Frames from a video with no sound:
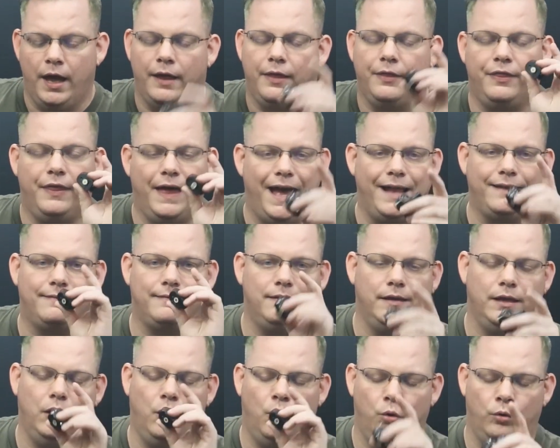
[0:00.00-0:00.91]
That's
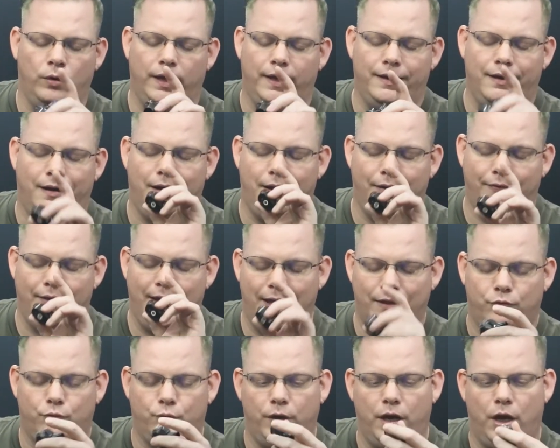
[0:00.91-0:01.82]
the only con.
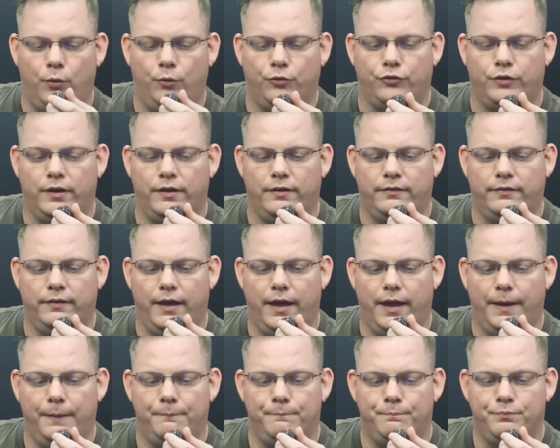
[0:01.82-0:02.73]
That's what I was going to
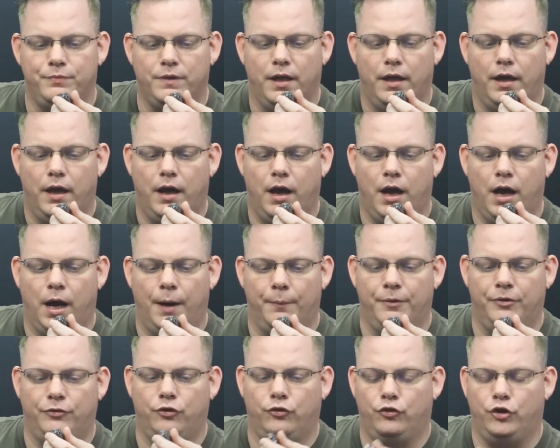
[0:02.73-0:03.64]
say.
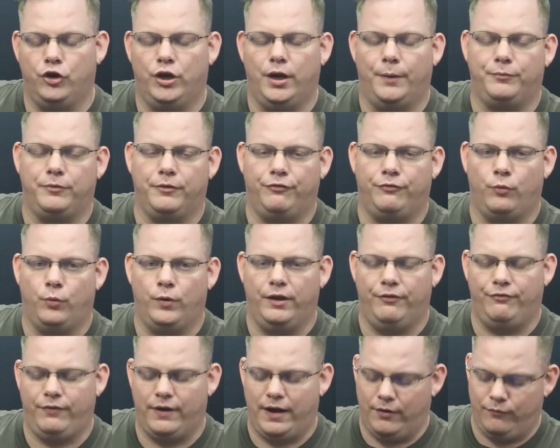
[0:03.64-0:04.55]
This is good up to
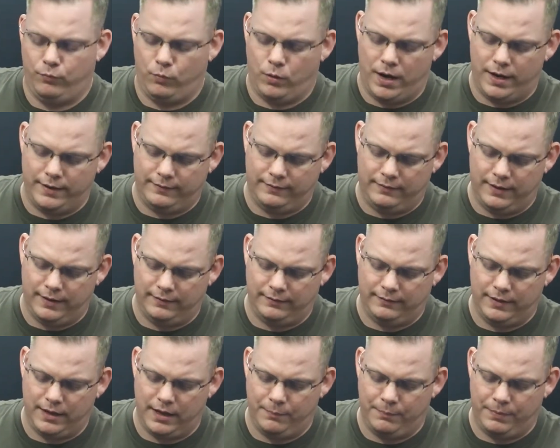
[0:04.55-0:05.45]
45 watts, they
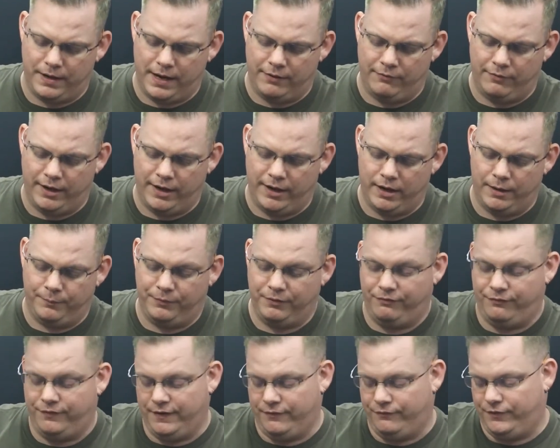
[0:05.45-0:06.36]
say, but I ran it up to
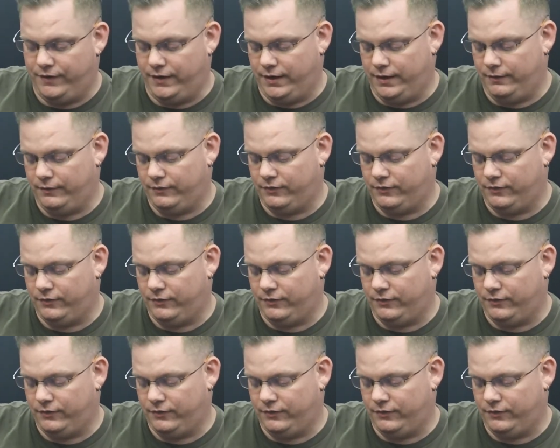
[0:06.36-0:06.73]
50.